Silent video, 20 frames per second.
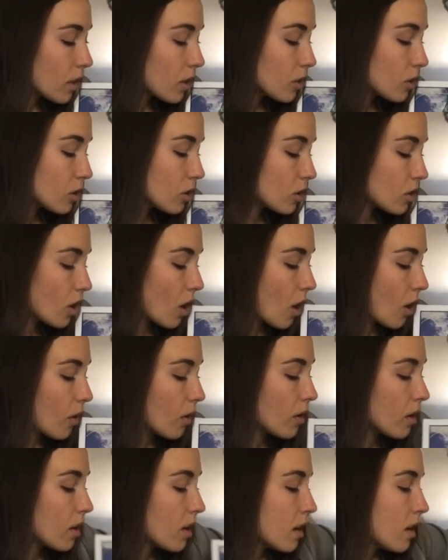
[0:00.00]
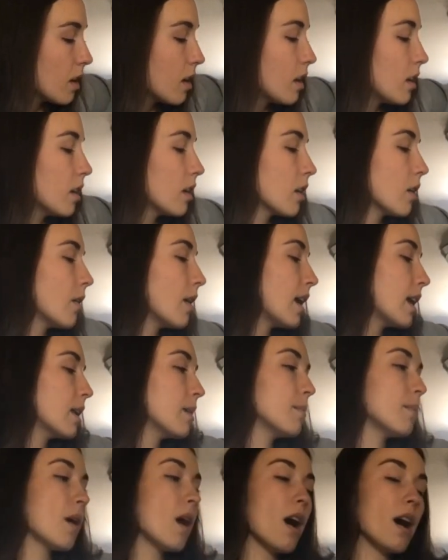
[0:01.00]
So go ahead
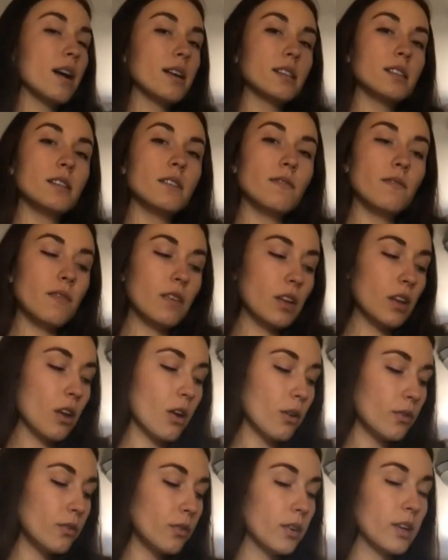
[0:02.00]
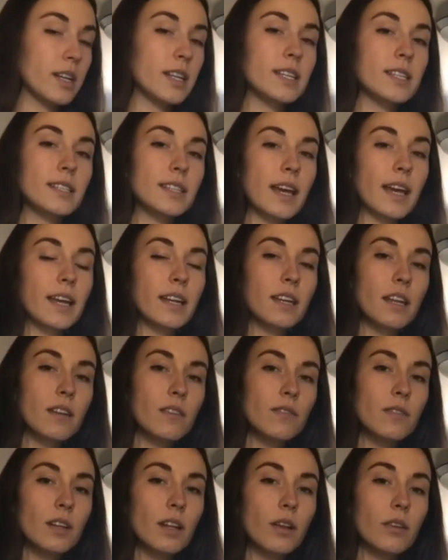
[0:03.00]
and pause the video for a second
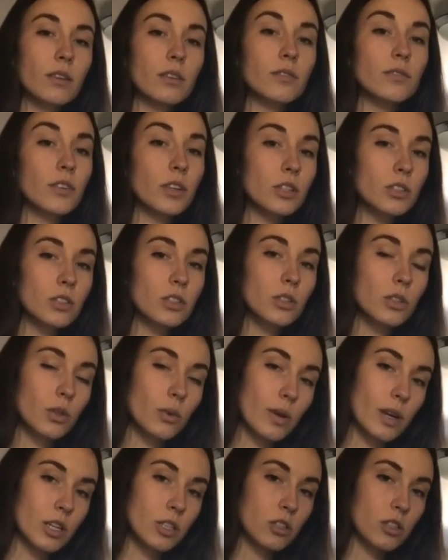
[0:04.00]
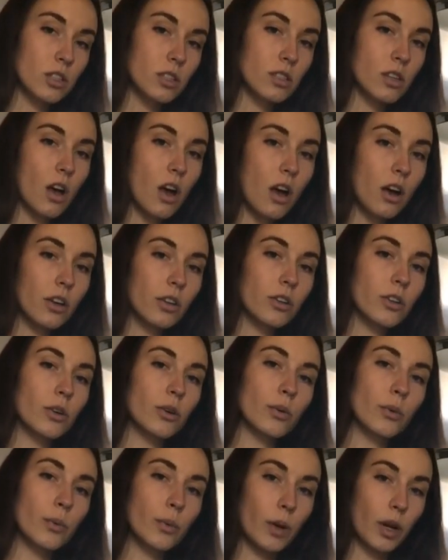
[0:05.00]
and fill out the first 2 questions on
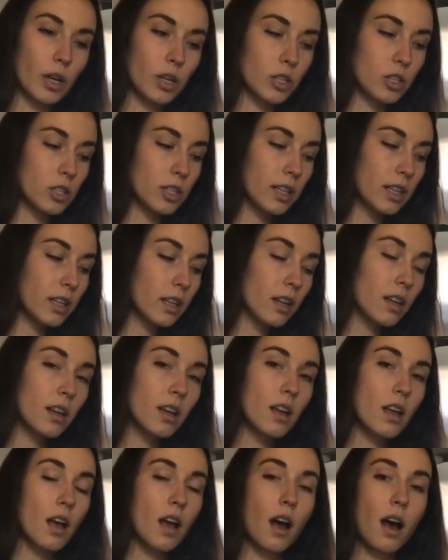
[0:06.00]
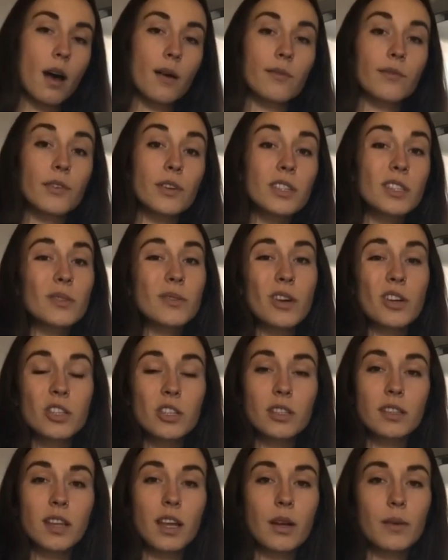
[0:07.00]
your worksheet. First
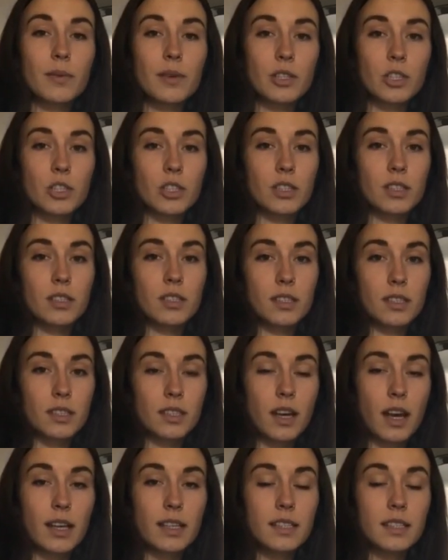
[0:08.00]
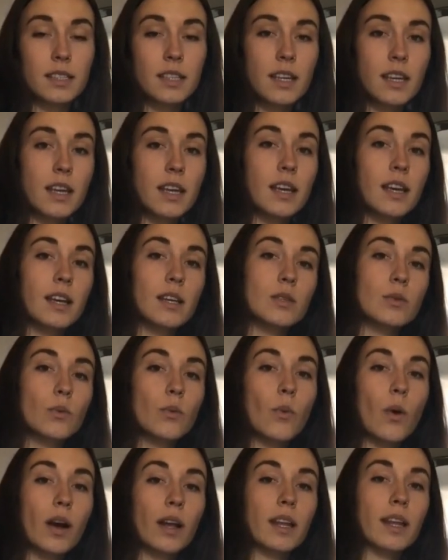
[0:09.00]
question, like we just discussed, is
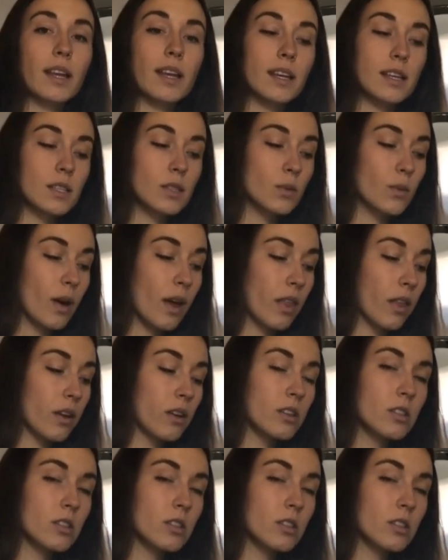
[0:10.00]
what is weather?